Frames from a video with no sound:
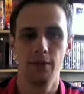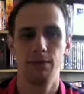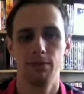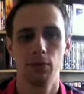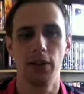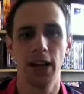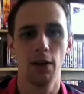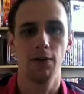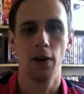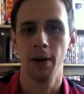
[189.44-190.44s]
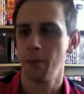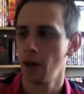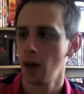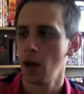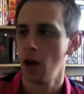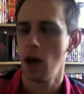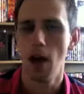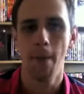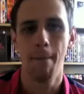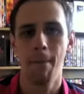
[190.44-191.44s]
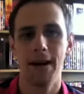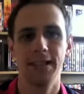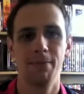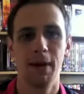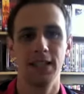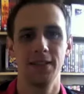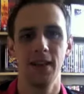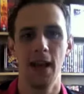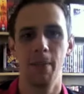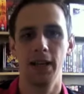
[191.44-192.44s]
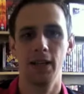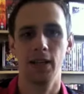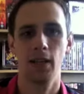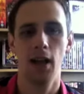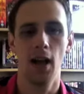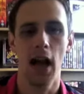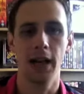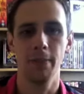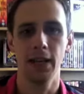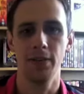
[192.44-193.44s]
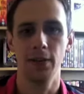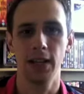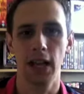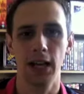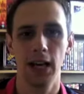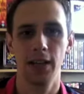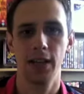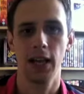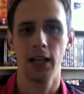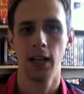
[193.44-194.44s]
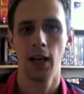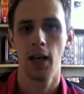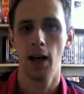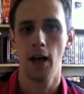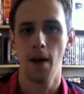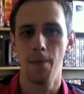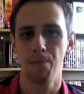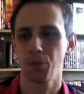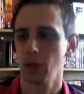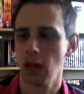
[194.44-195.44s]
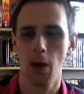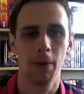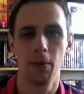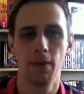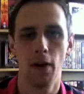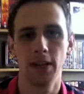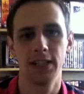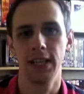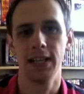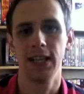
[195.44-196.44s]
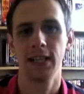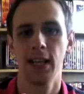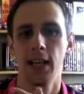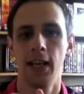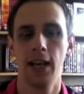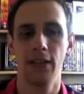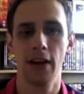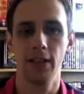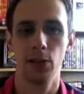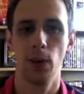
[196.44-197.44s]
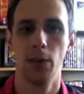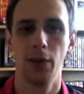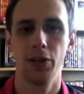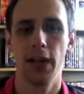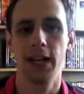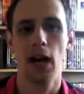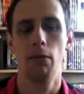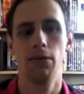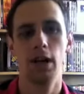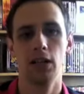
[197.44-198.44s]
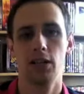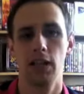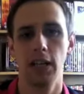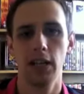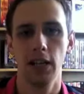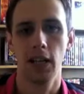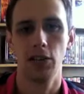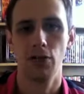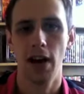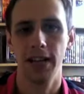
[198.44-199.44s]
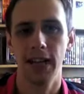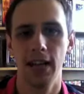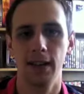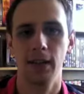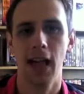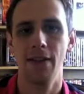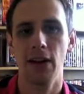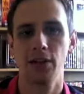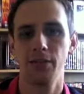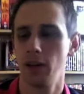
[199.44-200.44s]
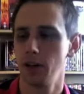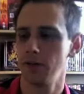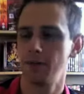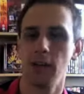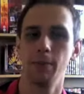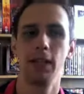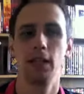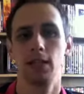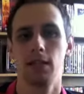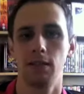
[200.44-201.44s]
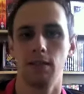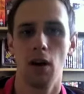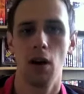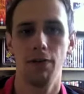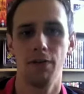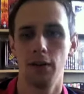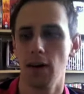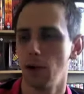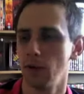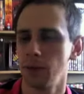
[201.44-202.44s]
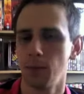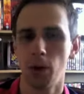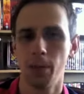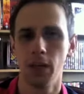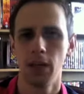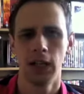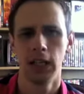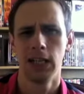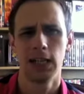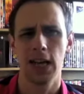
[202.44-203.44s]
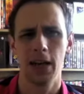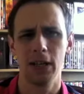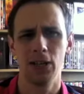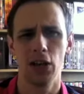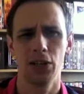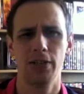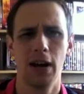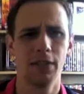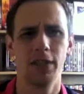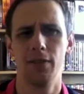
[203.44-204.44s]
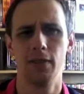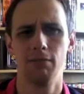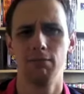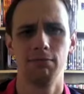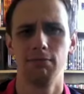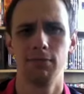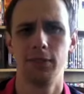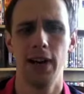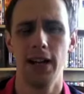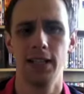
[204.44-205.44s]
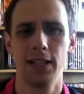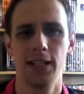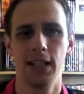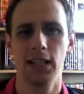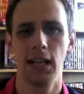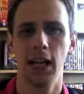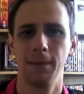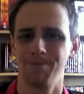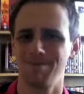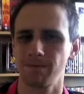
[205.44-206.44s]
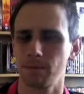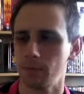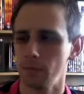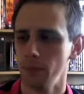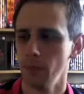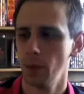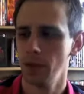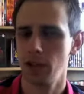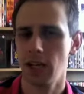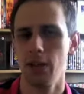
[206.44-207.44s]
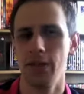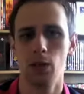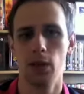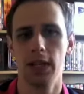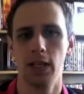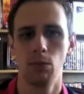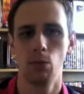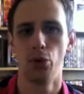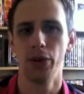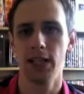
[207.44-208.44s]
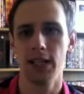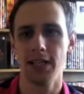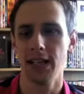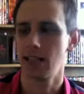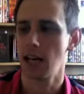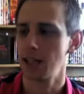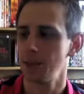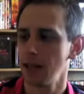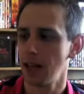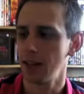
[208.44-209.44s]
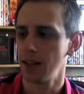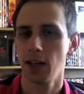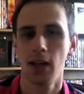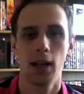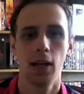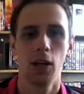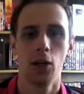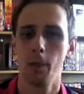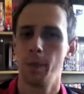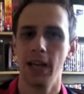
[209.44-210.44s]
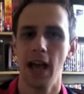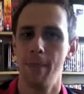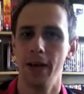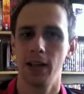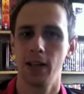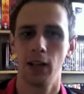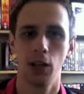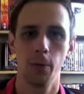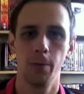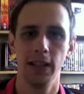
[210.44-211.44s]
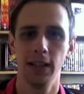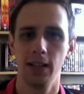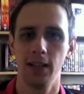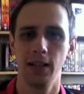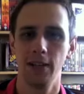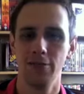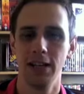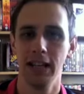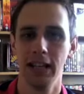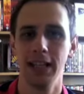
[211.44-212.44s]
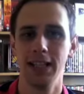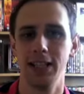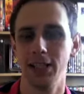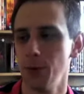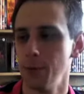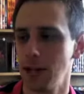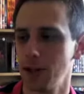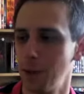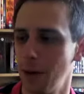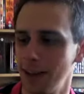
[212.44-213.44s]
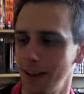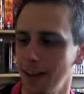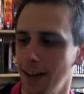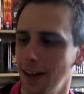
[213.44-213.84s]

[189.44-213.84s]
of looking out for him. Massive epic anime if you're into that kind of thing. A lot of people have already seen this. If you haven't, it's well worth checking out. They're actually trying to get a live action version film of this off the ground at the moment. It's kind of being tossed around different directors and things like that, which kind of equally worries and excites me, I think. Could be epic, could be really easy to mess up, I think.